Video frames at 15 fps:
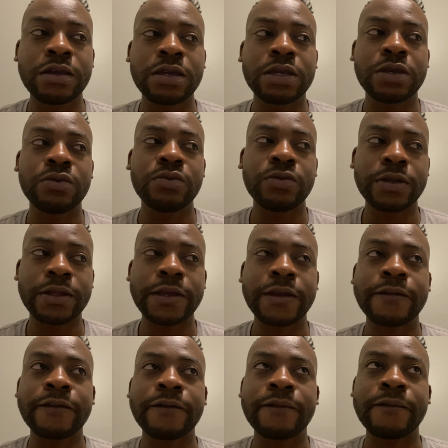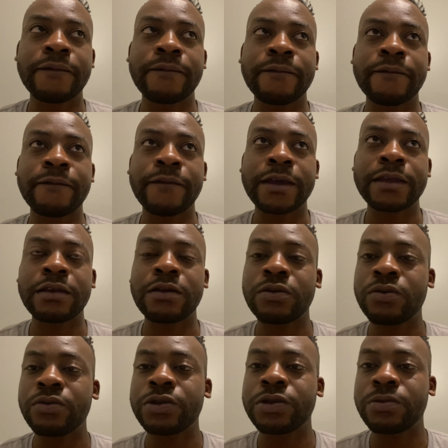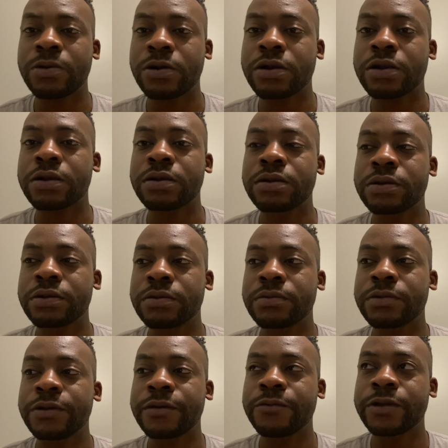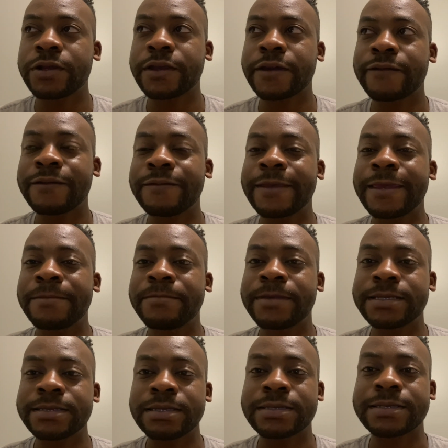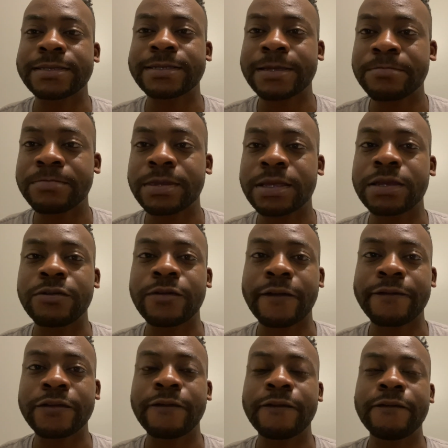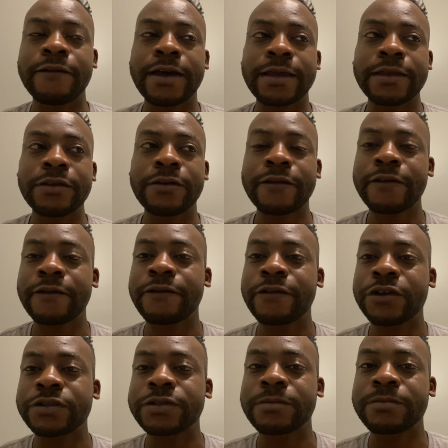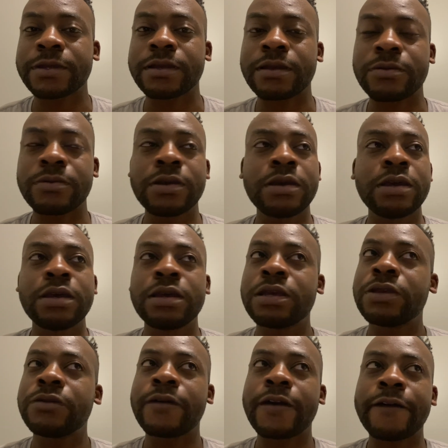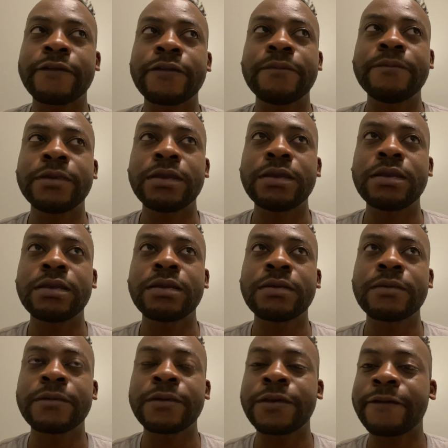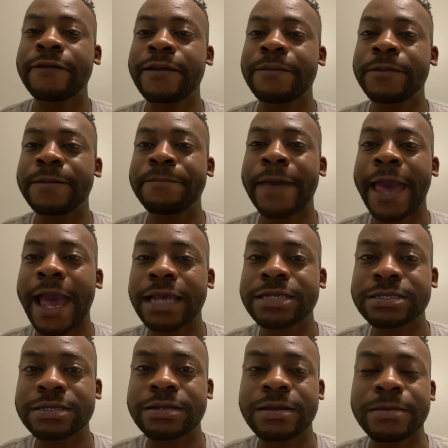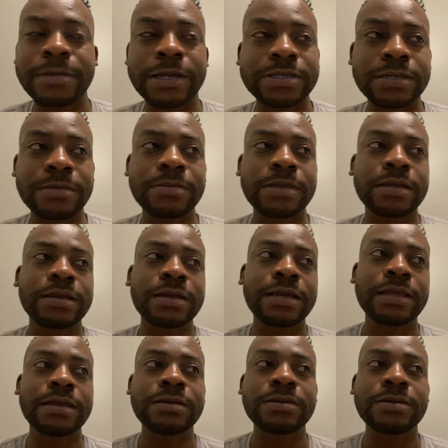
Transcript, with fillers: You really have to find out who you are. You really have to get busy in something. You have to find, you have to figure something out. You have to be you have to be passionate about something, and then